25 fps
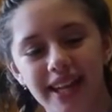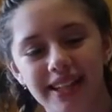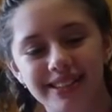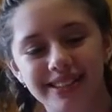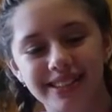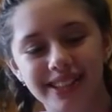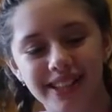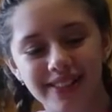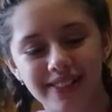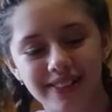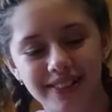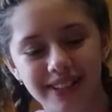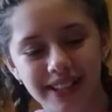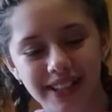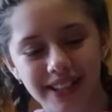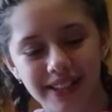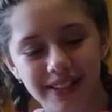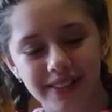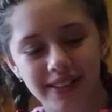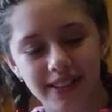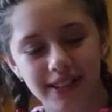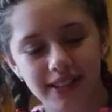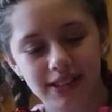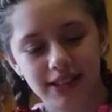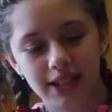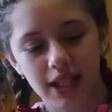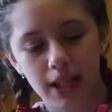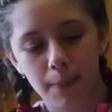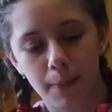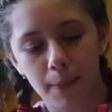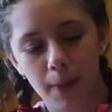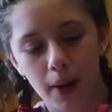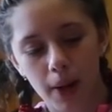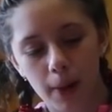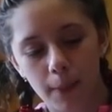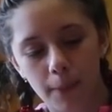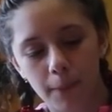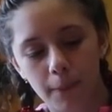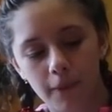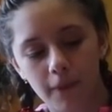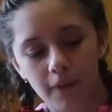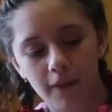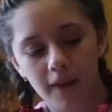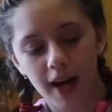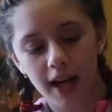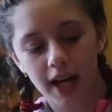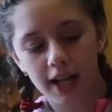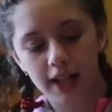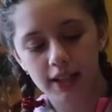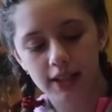So cute. It's like
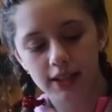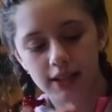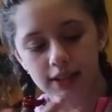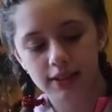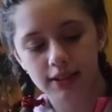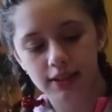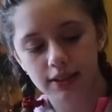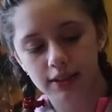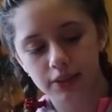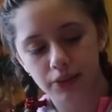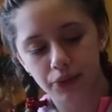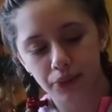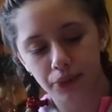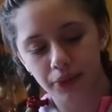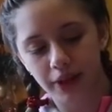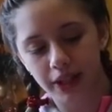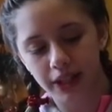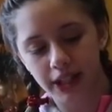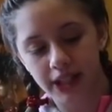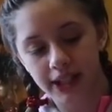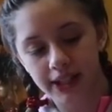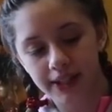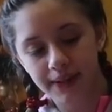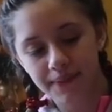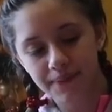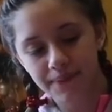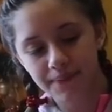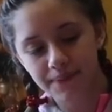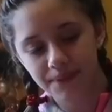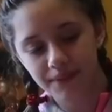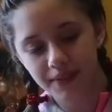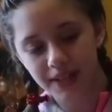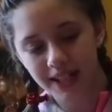purple and it's green.